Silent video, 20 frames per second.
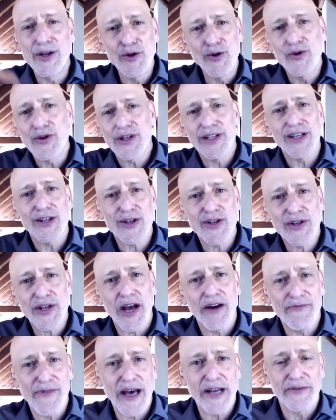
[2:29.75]
useless
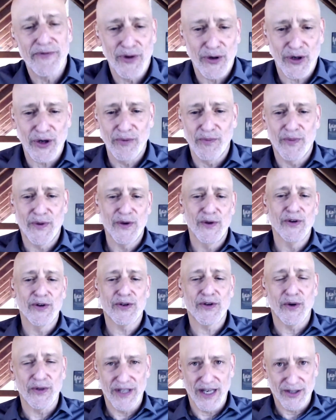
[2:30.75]
stuff out of your computer
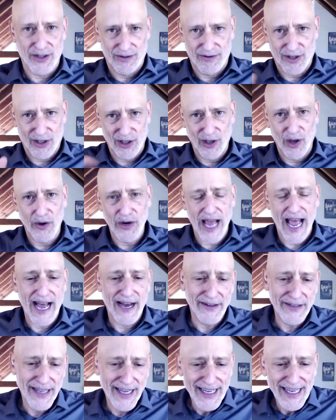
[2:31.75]
so it doesn't slow
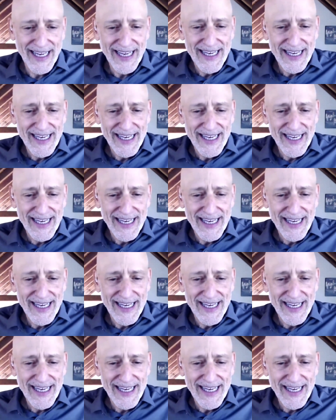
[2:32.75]
down?